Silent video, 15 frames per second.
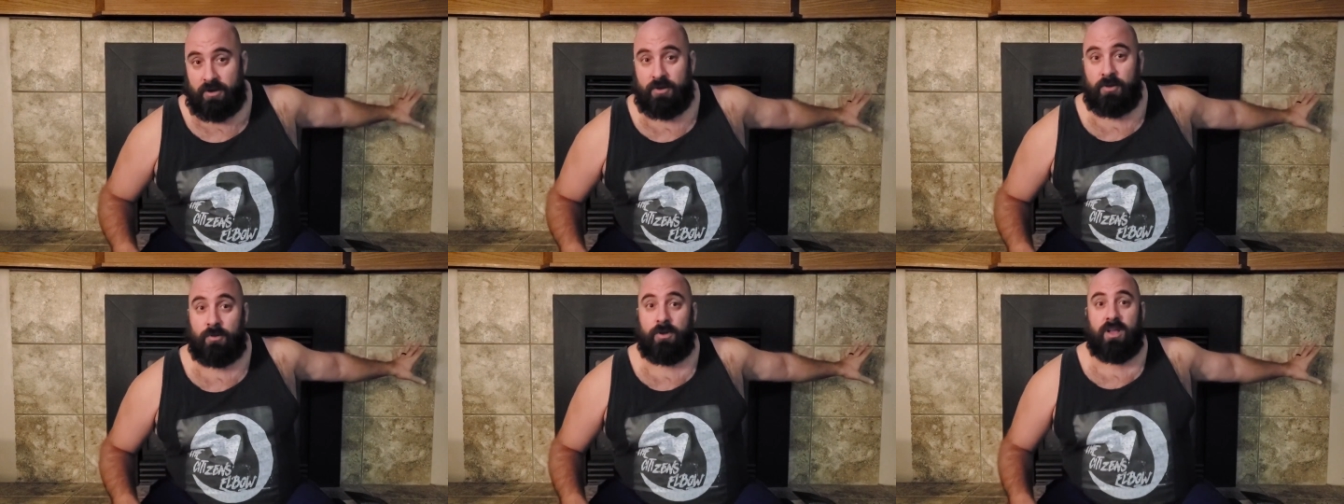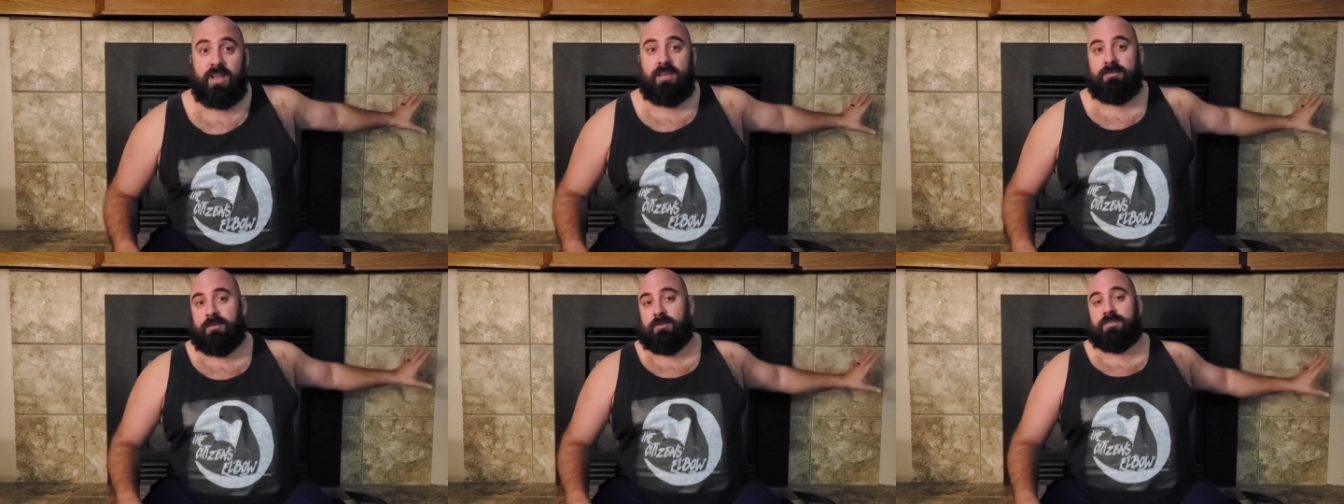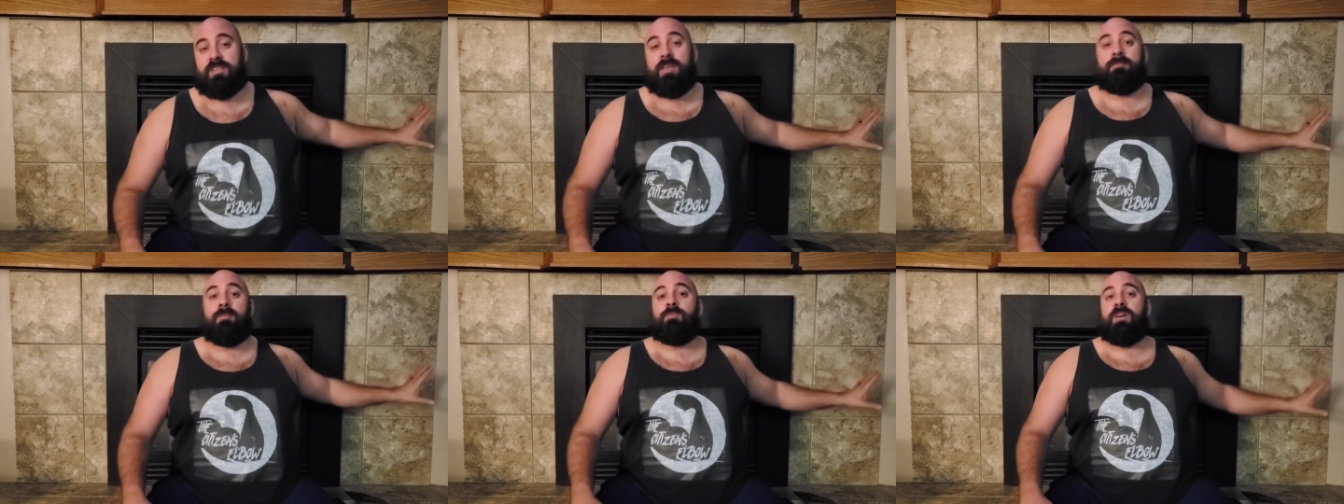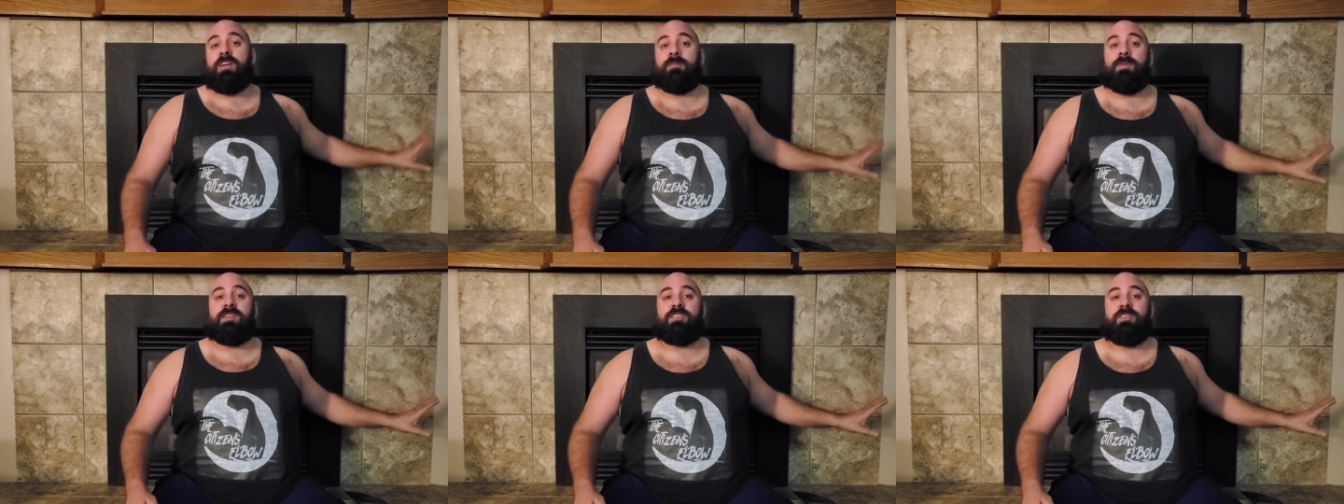I don't know if you know his name. I'm not
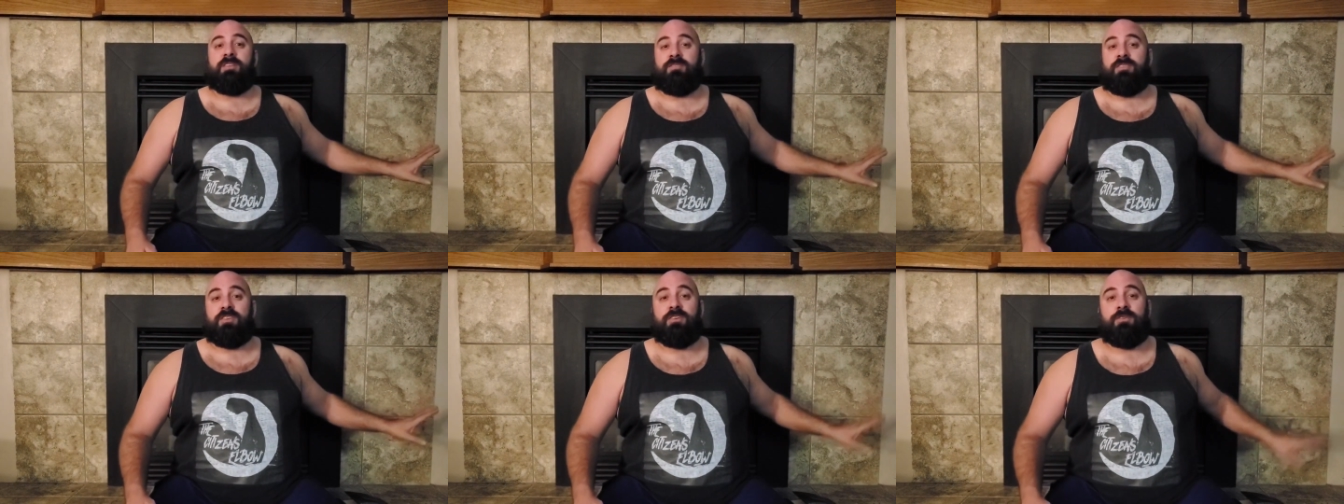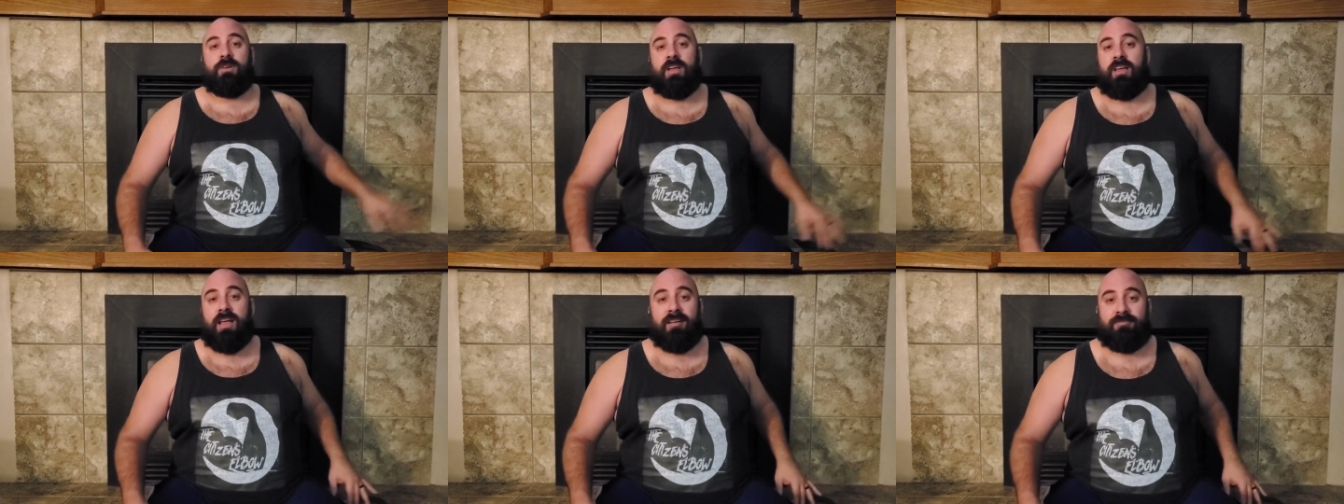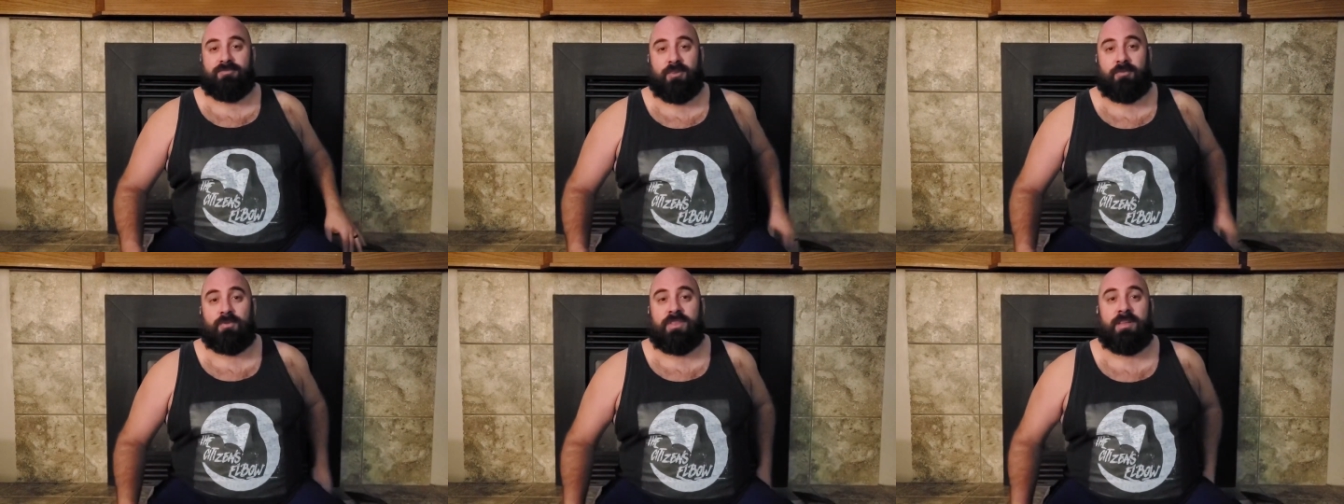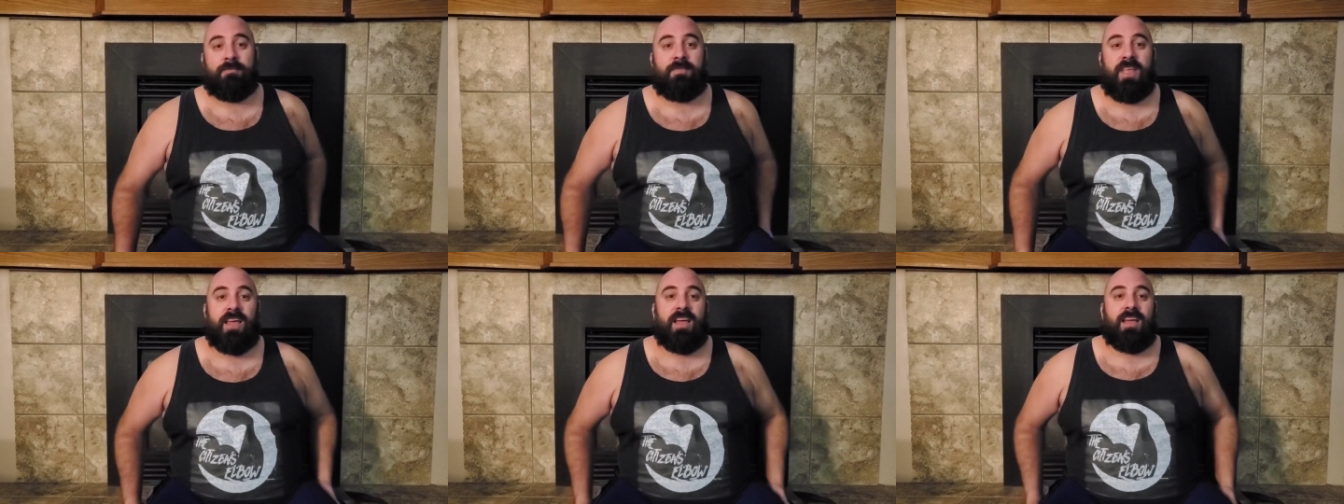going to mention it. If you do, have fun with
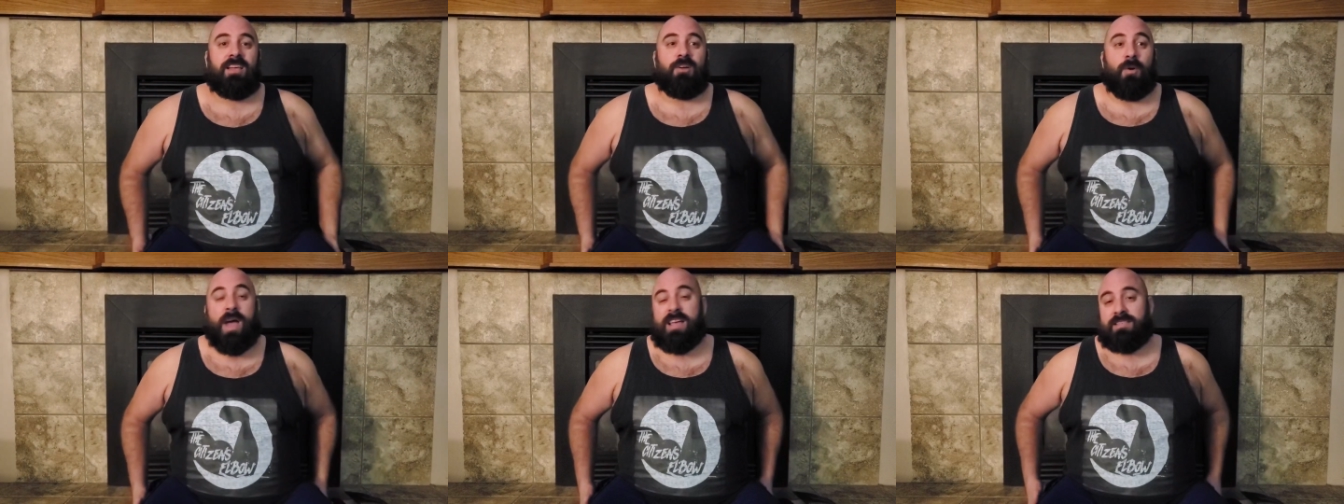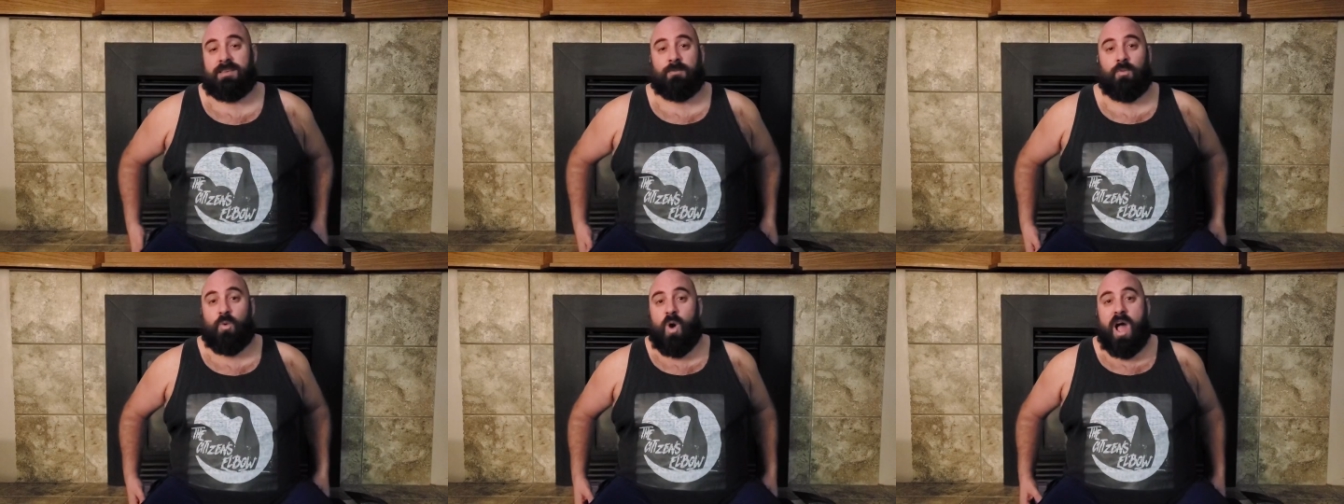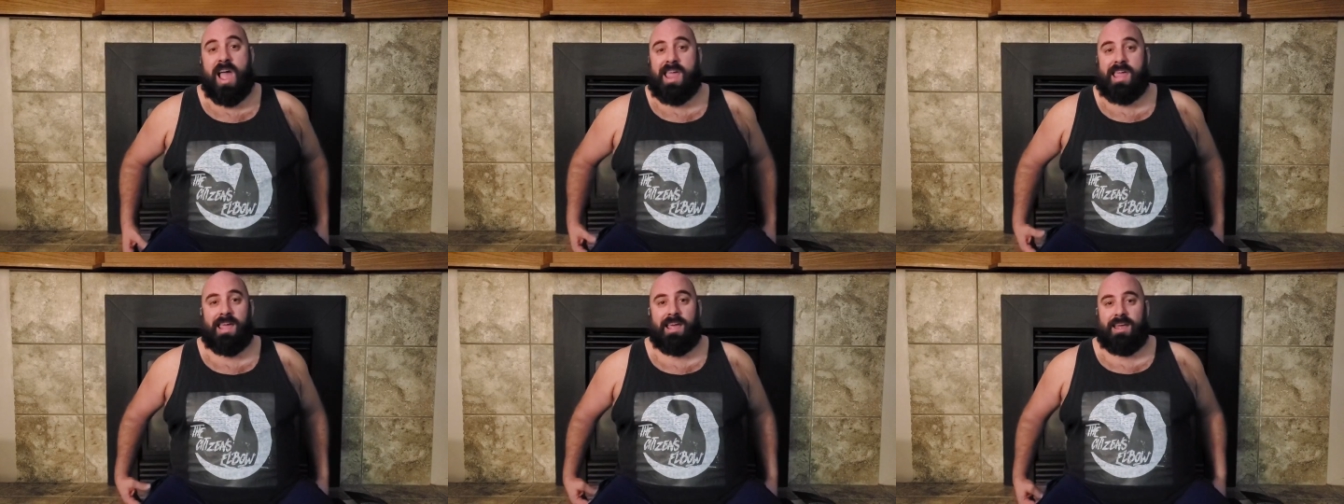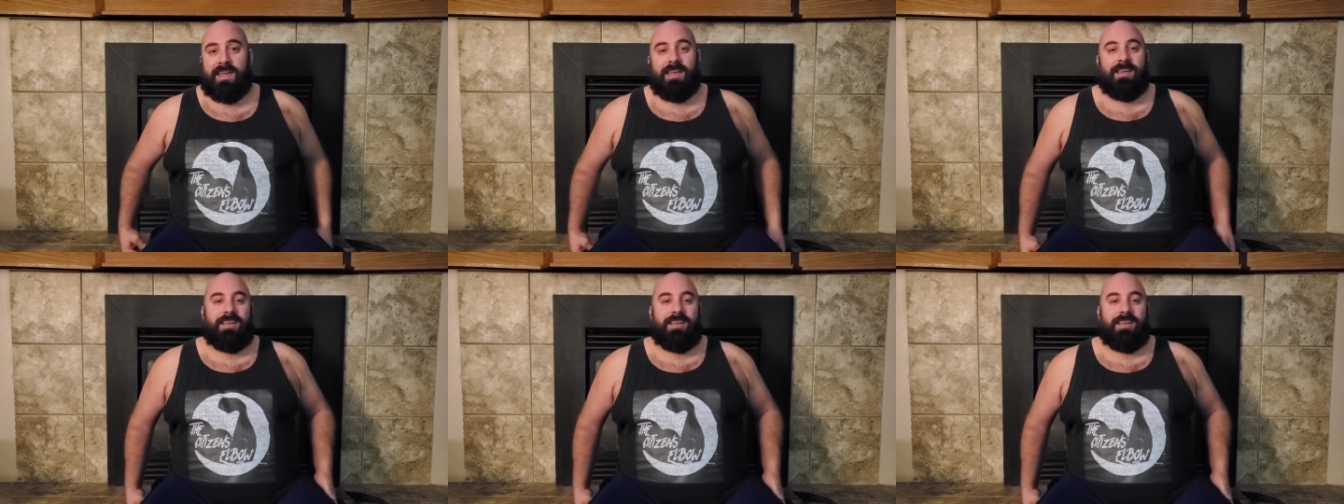him. Go ask him why.